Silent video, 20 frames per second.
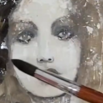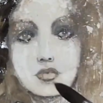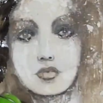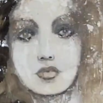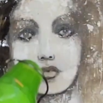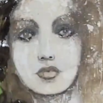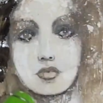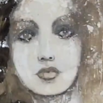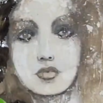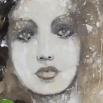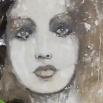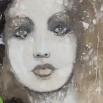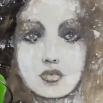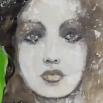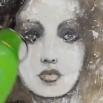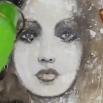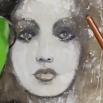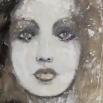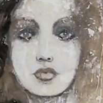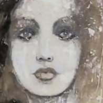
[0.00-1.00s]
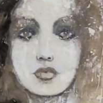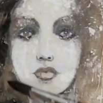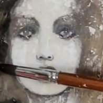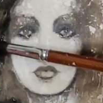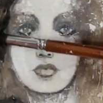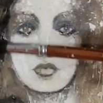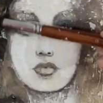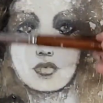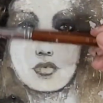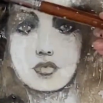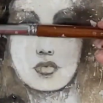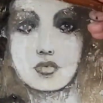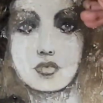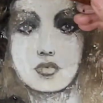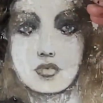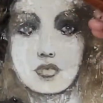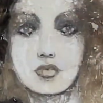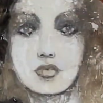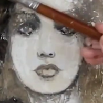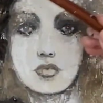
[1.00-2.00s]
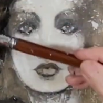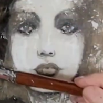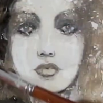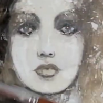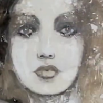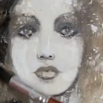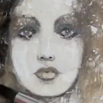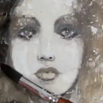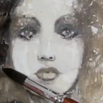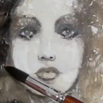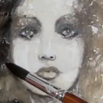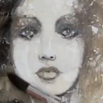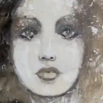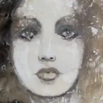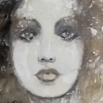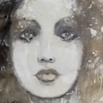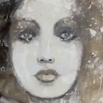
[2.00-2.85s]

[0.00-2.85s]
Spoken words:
Nothing is said.